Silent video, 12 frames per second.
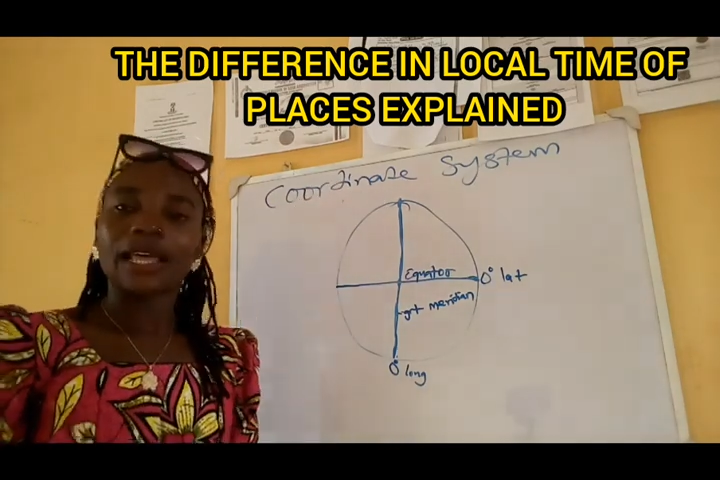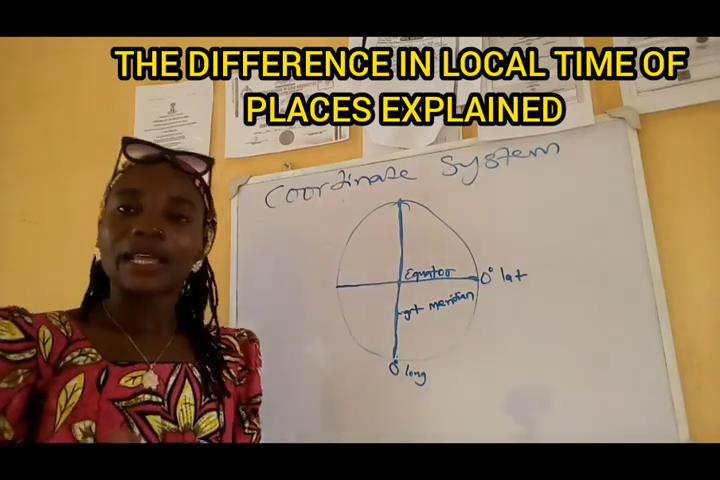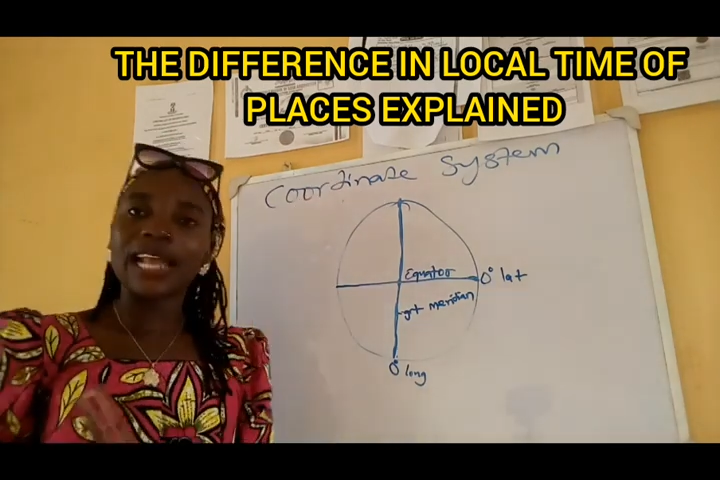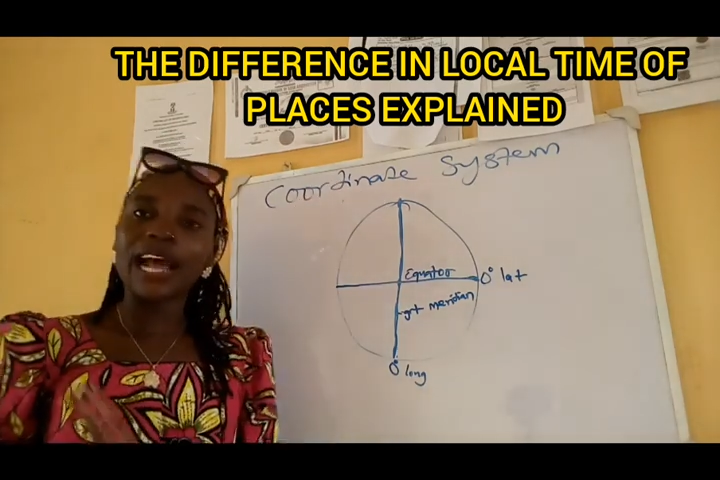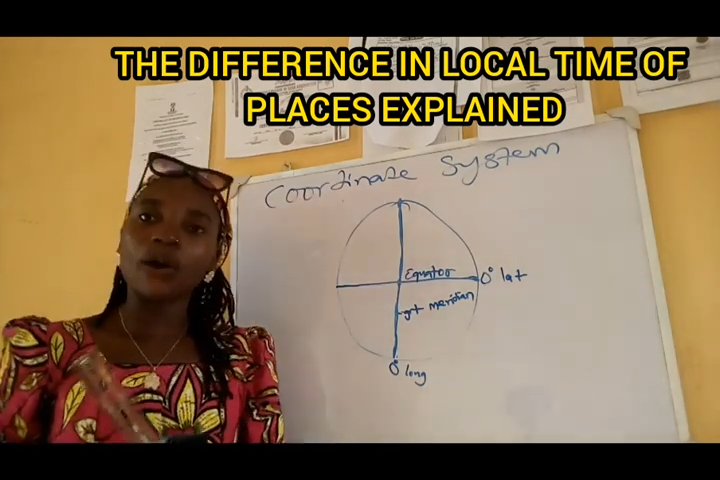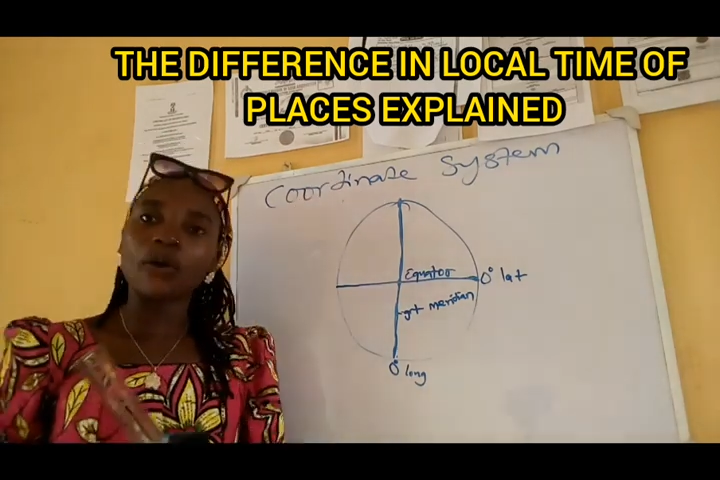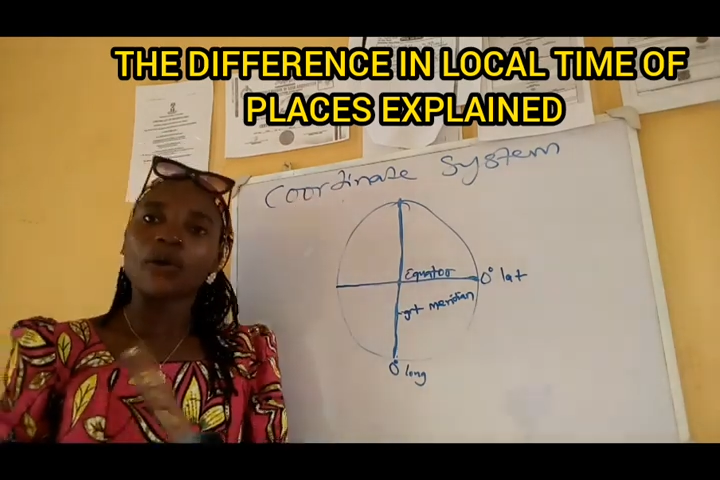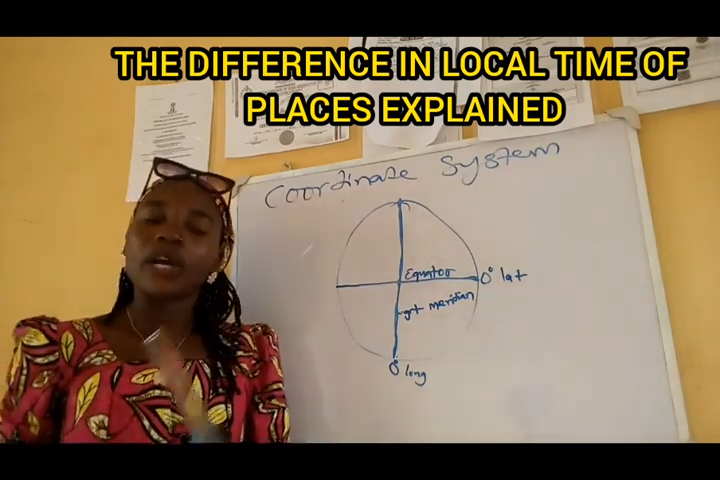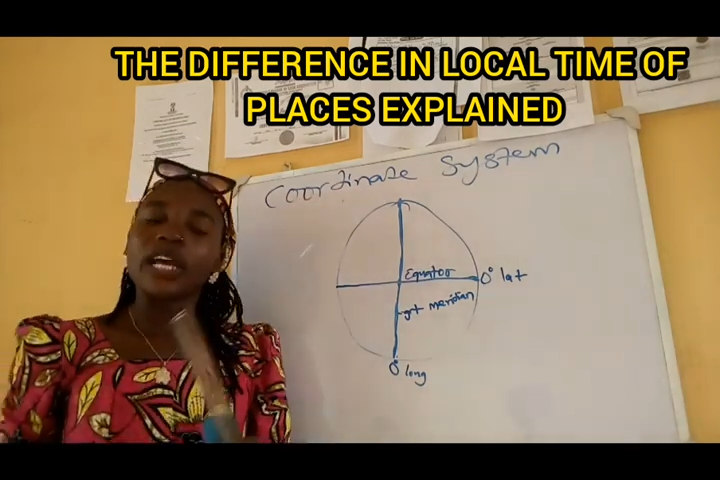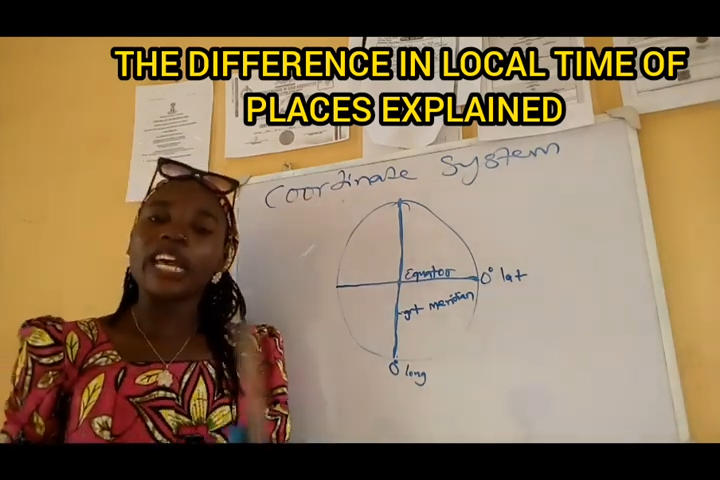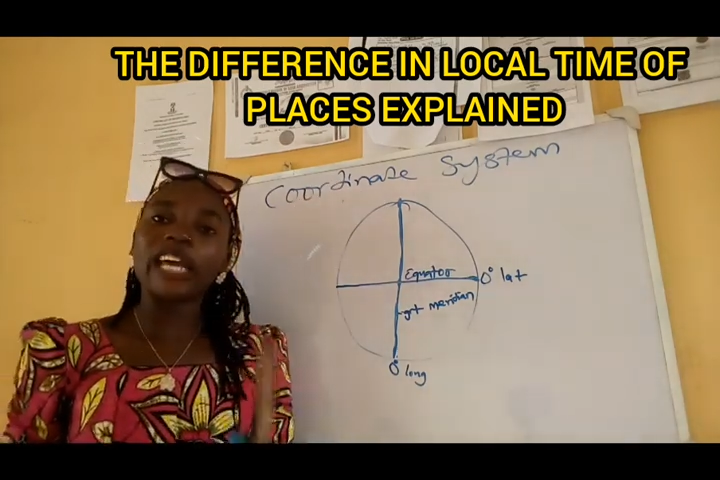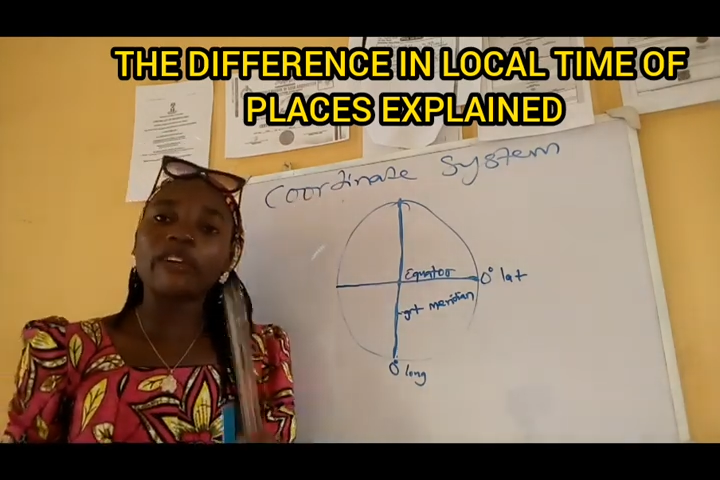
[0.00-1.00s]

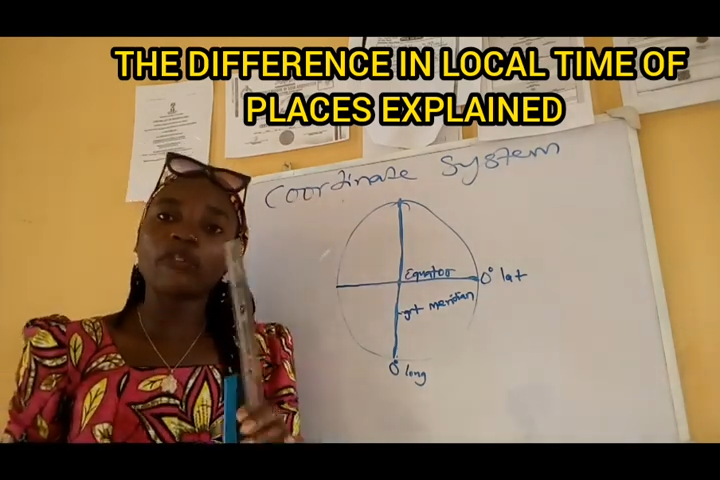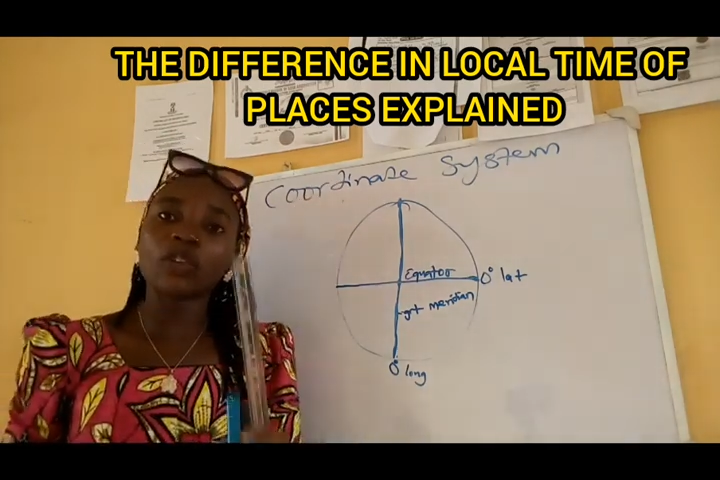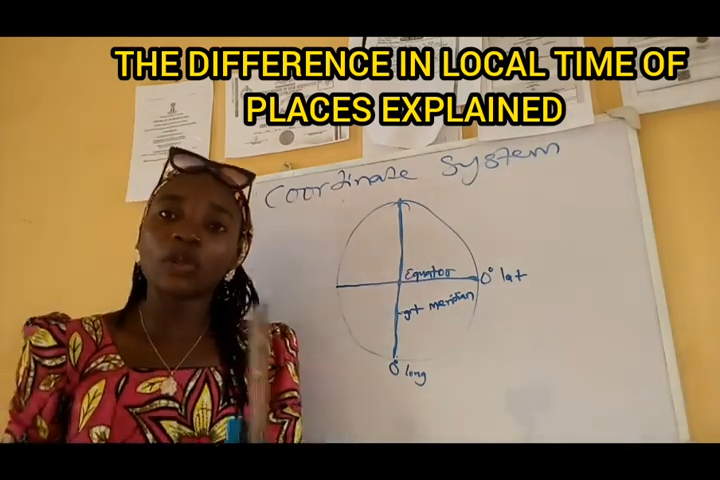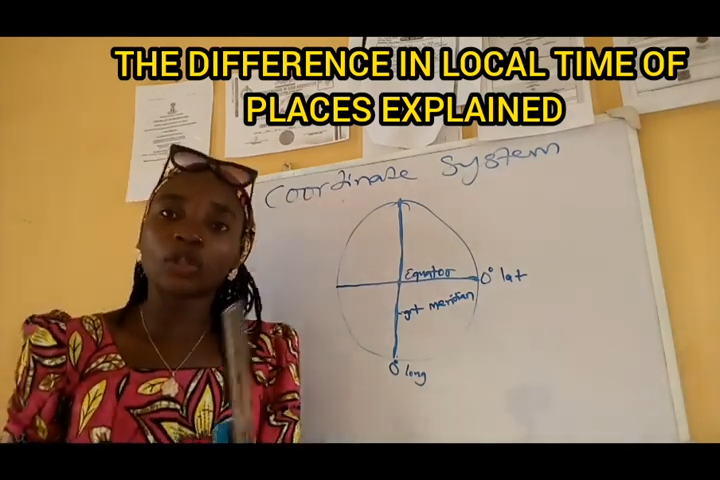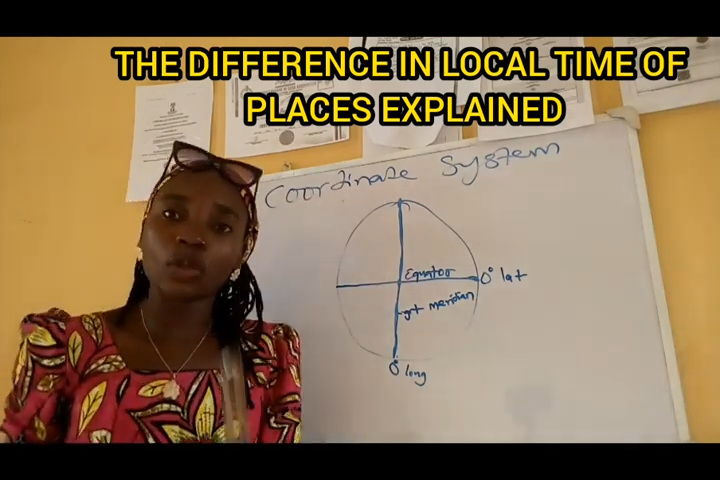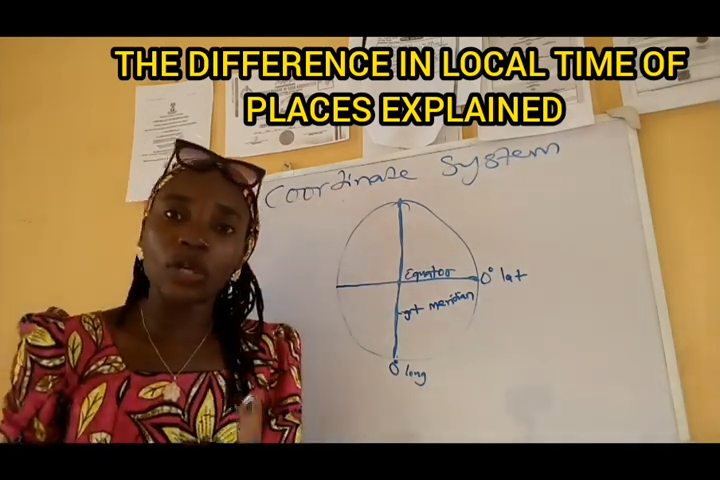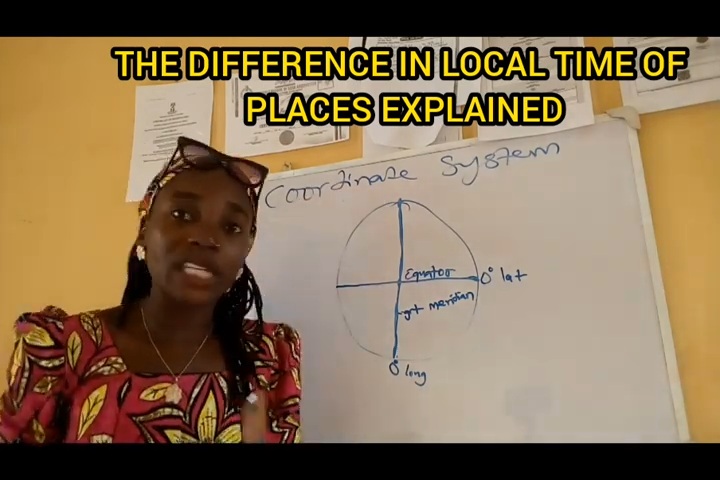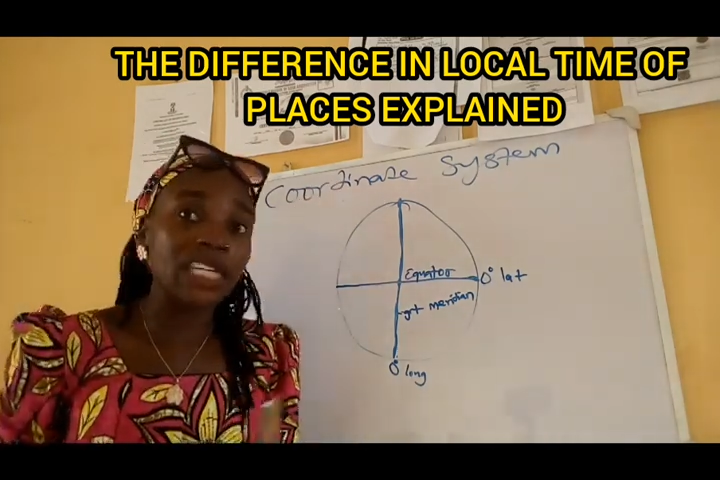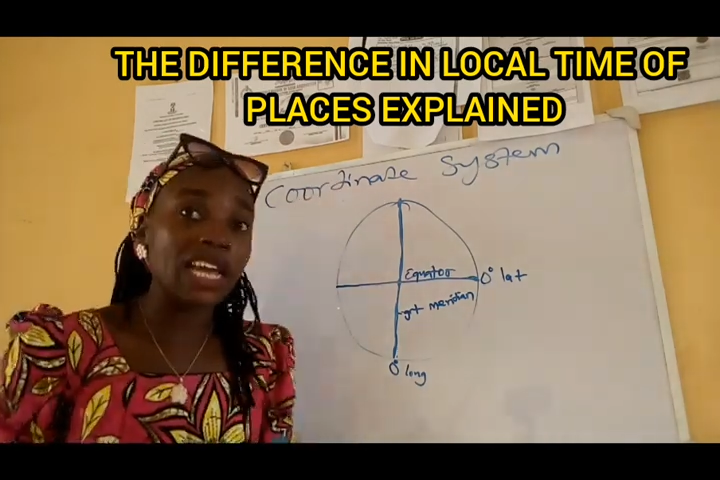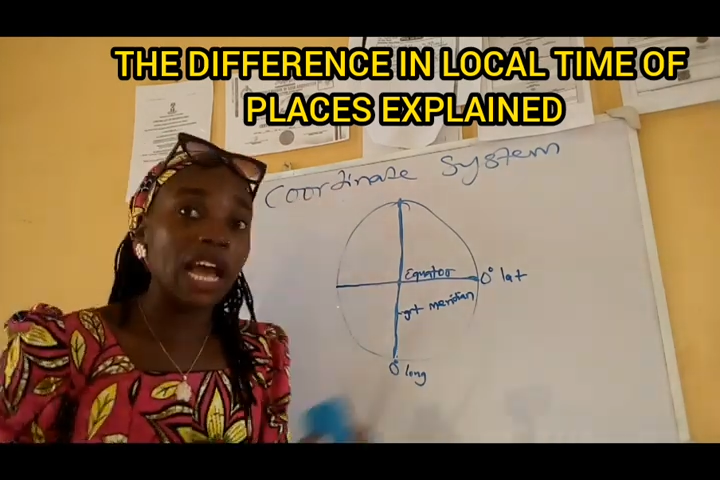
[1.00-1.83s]
Now, if you're talking